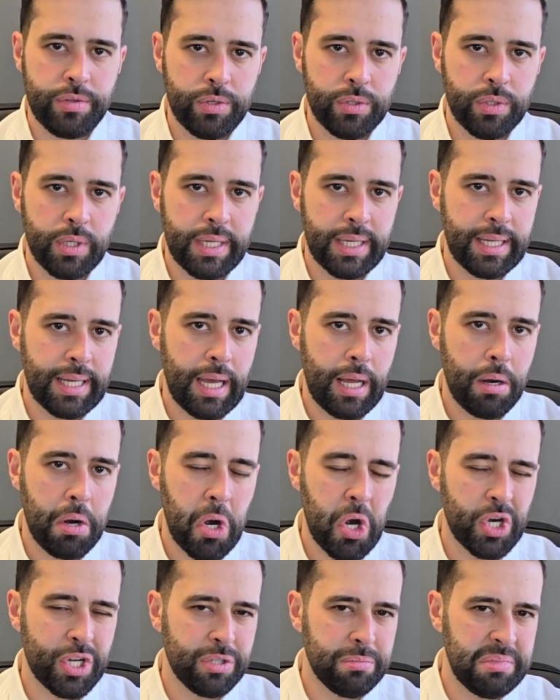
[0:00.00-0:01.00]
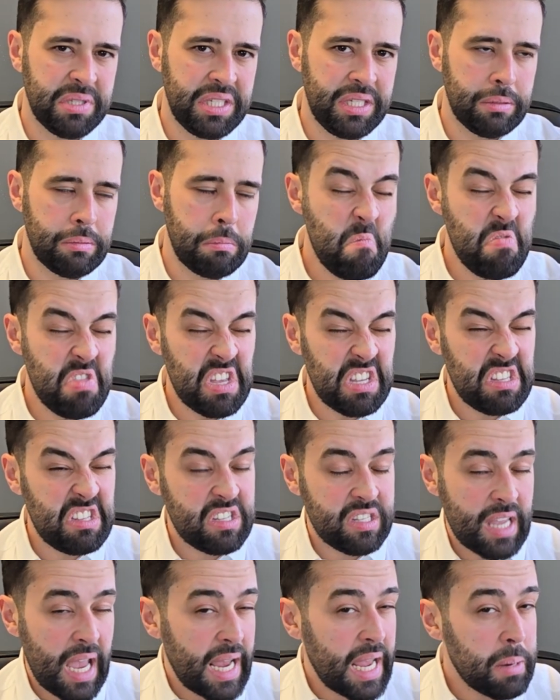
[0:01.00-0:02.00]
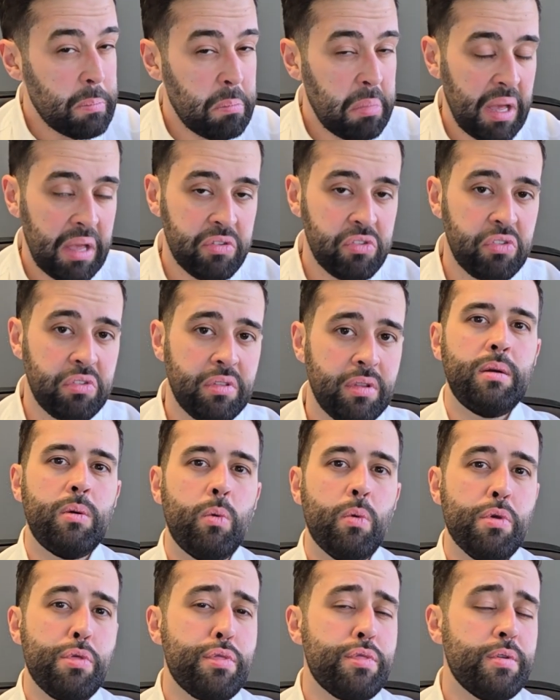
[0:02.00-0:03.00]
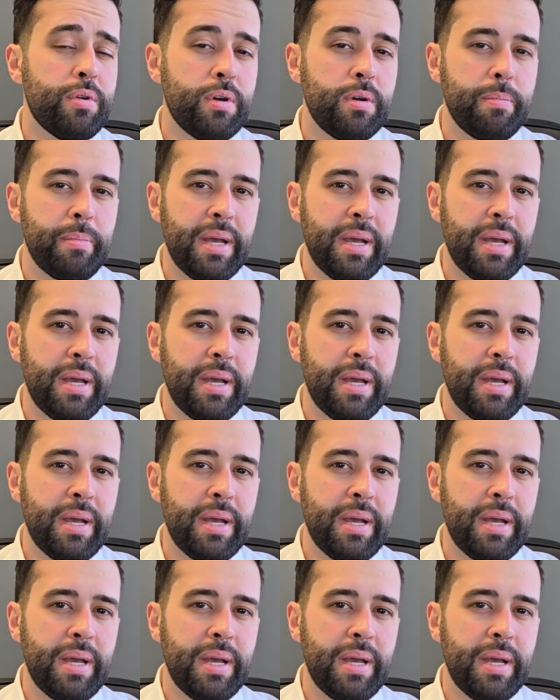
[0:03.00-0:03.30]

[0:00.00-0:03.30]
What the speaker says: you're looking at arguably the second best or third